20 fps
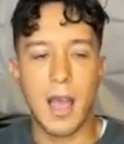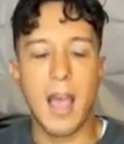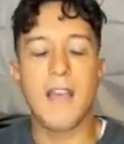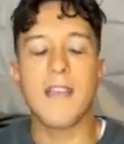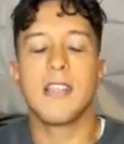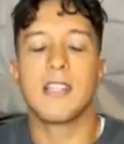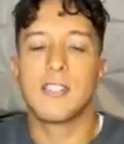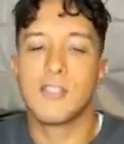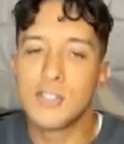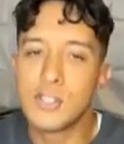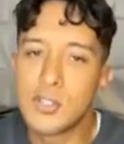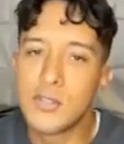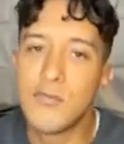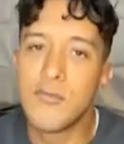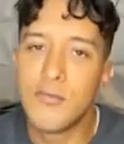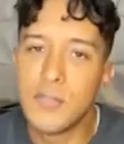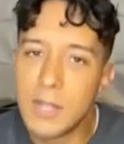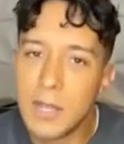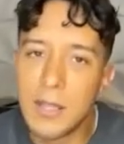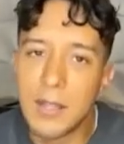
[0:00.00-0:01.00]
it's
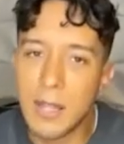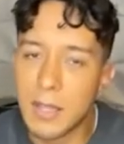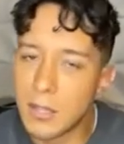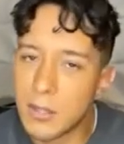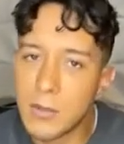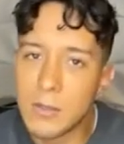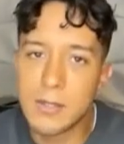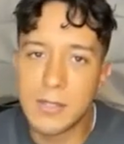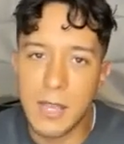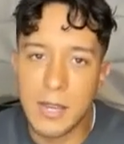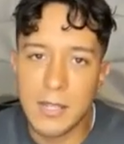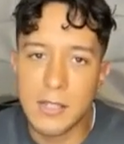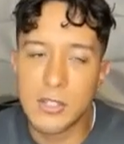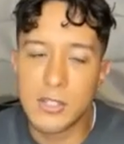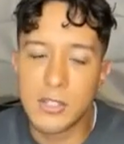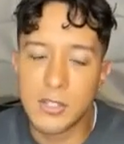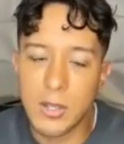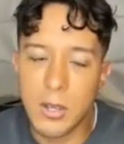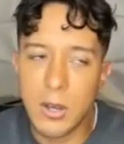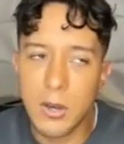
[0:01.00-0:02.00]
like you said, it's
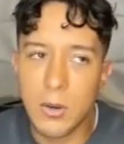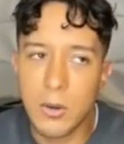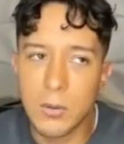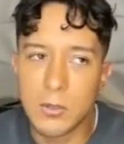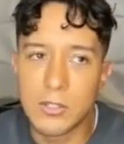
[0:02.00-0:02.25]
so